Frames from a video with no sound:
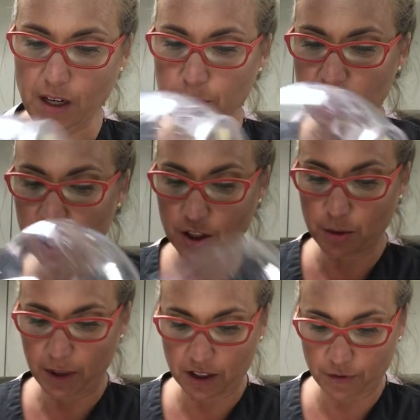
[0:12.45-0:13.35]
going to show you
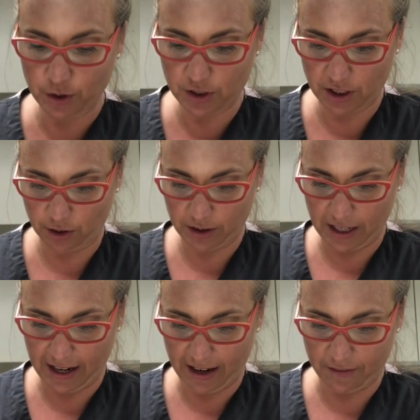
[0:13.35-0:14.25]
about the food scale that
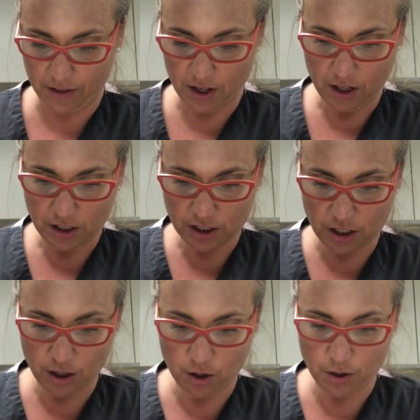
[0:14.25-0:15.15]
I have.
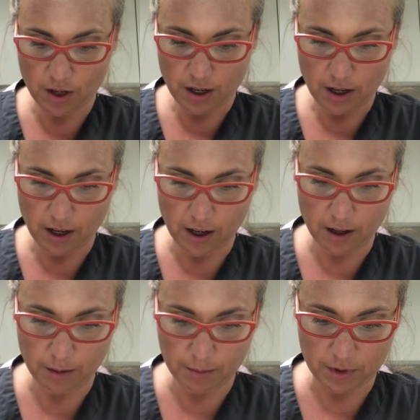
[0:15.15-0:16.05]
So
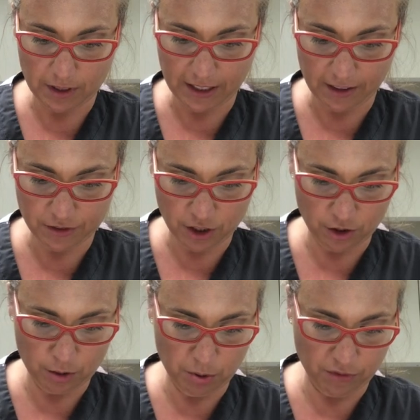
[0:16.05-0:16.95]
like I've
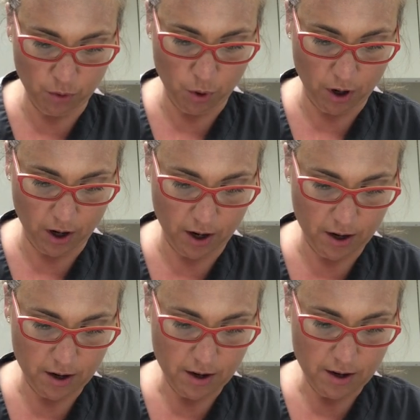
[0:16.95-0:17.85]
shown you before,
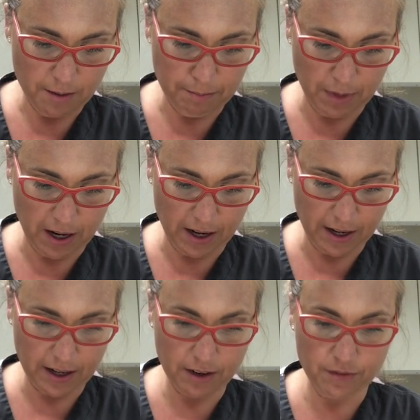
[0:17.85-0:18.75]

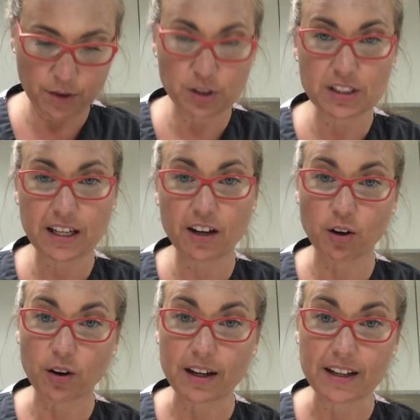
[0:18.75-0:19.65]
my food
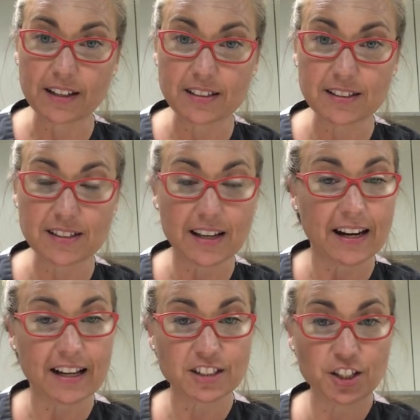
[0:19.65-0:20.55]
scale
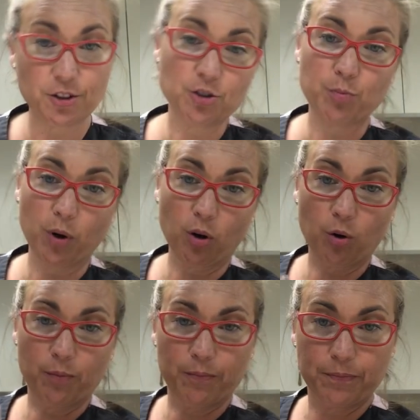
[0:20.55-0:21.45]
it has a huge bowl